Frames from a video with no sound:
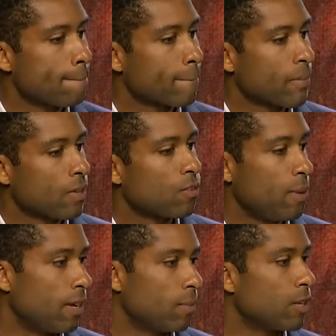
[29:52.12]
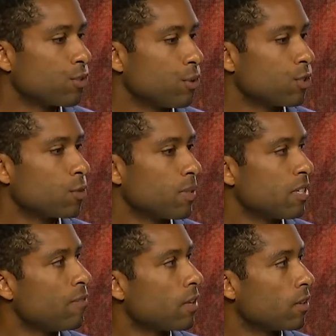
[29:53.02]
speaking about Schroders
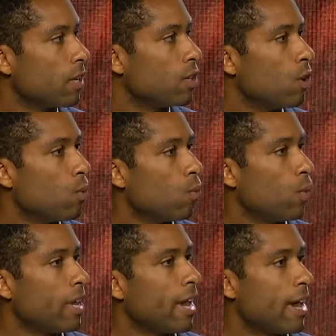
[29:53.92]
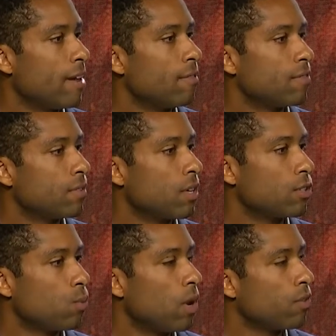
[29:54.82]
specifically, we have such a
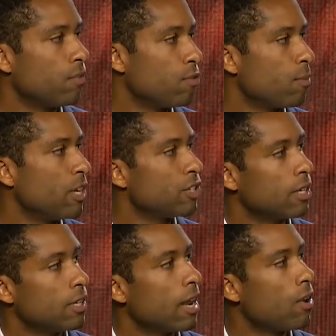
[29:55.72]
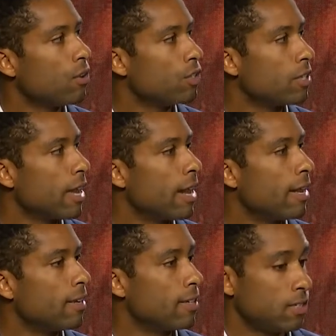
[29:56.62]
wealth of information and knowledge that
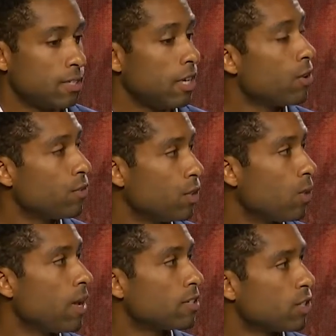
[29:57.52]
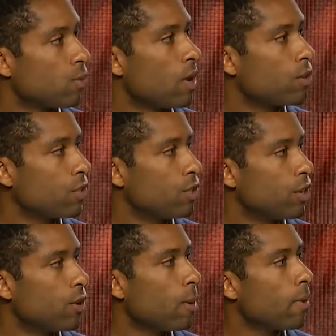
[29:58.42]
is here in the US as well as in
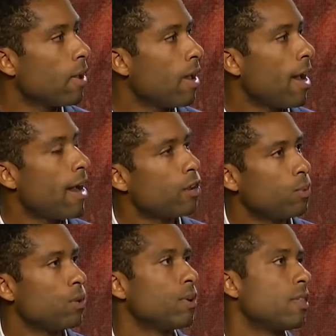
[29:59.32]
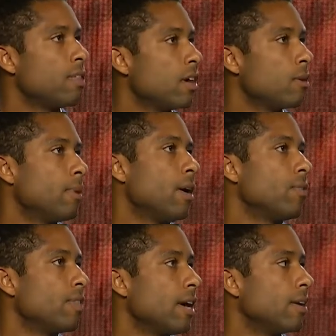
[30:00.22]
Europe. How do we rethink
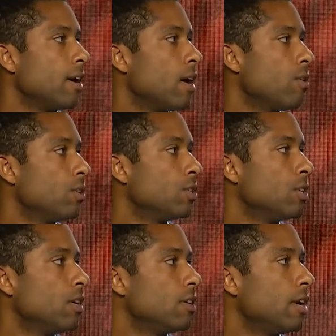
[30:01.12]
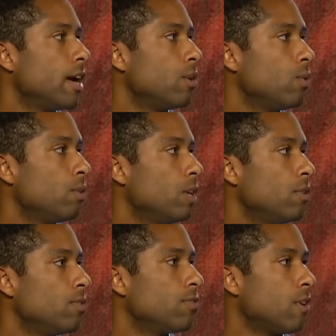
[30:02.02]
about that knowledge, not only
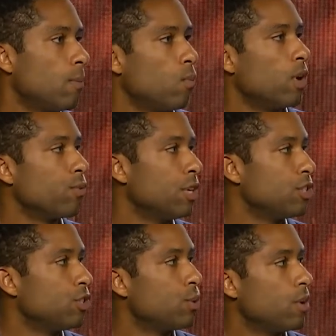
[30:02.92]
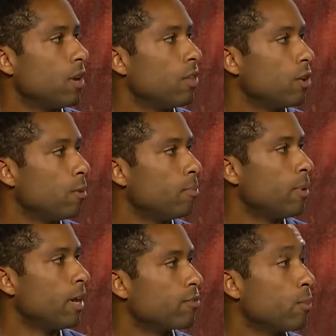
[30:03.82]
from one region to another,
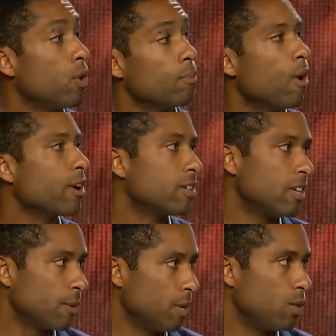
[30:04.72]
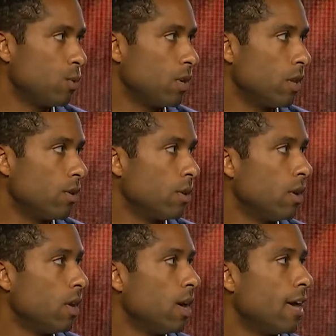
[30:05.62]
but one market segment to another?
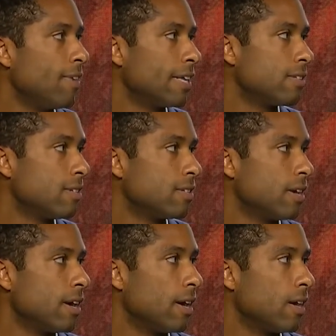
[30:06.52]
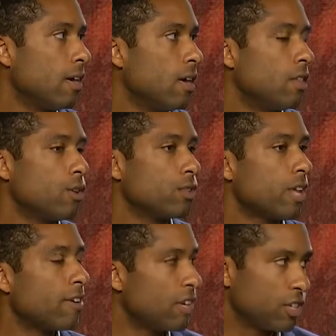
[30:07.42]
And that's to say, there's a
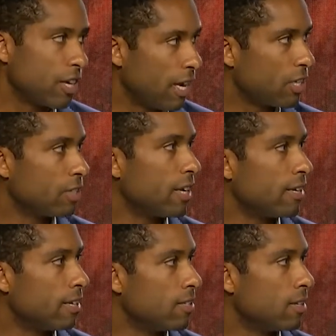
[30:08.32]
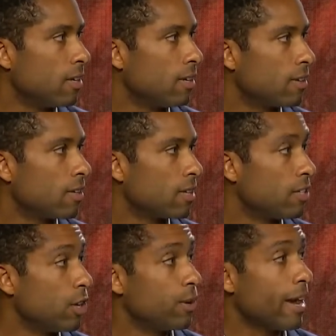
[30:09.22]
lot of education that needs to
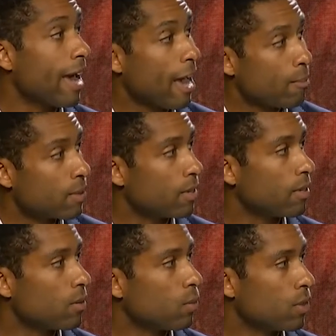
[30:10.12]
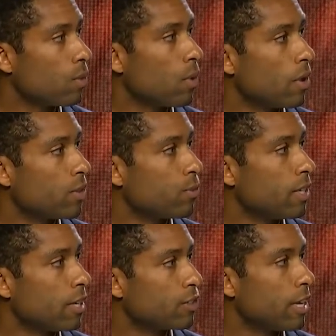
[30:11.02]
continue to happen with the wealth and
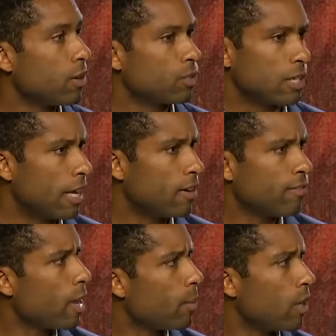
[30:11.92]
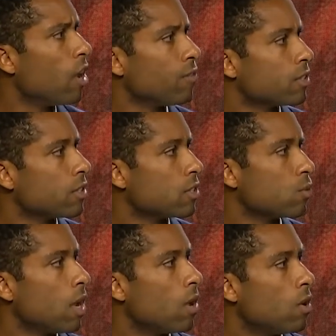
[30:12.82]
retail channels and family offices as
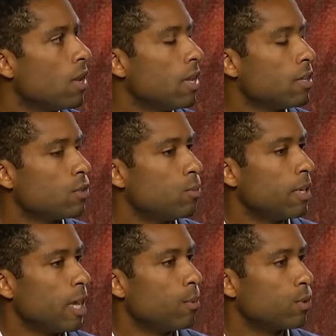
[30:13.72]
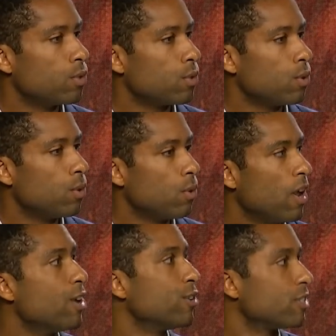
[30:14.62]
well, to be able to
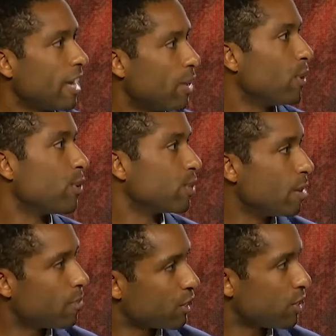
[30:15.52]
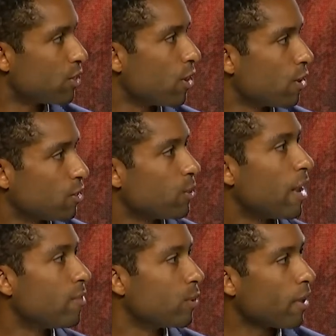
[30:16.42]
understand what those ambitions are, to
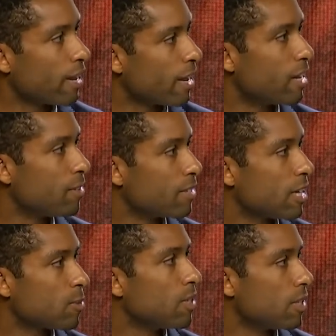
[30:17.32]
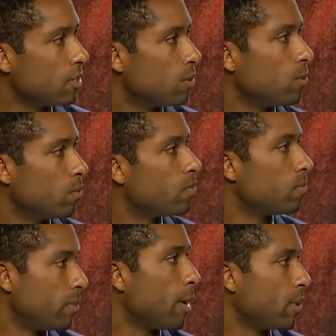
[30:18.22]
have the right kind of assessments, and to
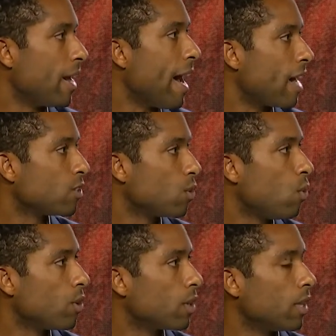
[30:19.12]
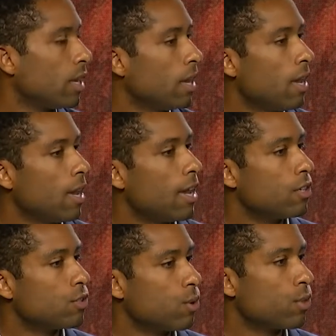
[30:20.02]
be able to act accordingly. And
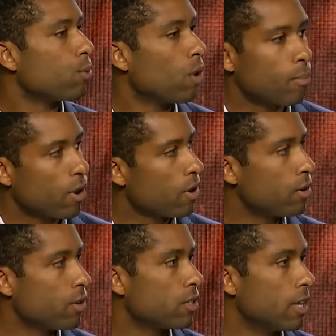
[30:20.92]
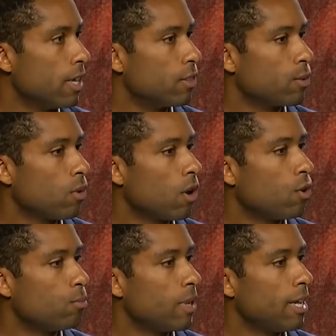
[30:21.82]
so through our partners and through our
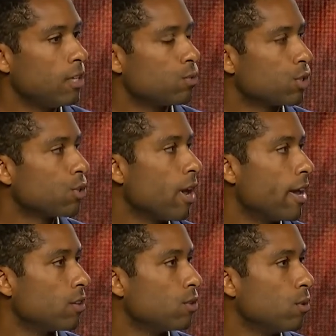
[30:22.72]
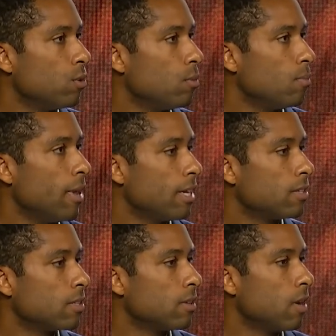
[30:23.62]
own means, we're trying to make
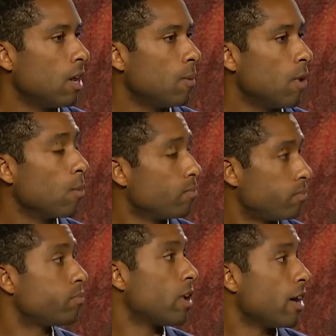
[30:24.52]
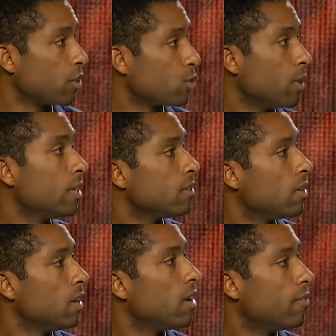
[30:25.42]
our product suite
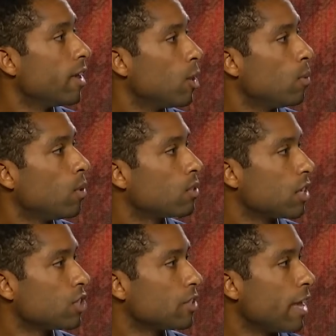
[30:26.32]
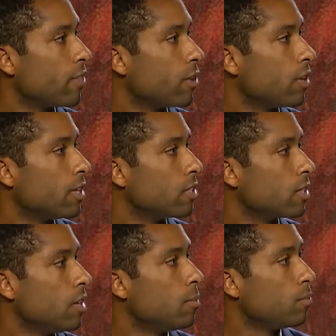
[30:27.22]
available such that there is
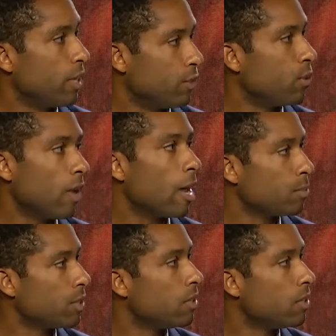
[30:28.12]
plentiful option.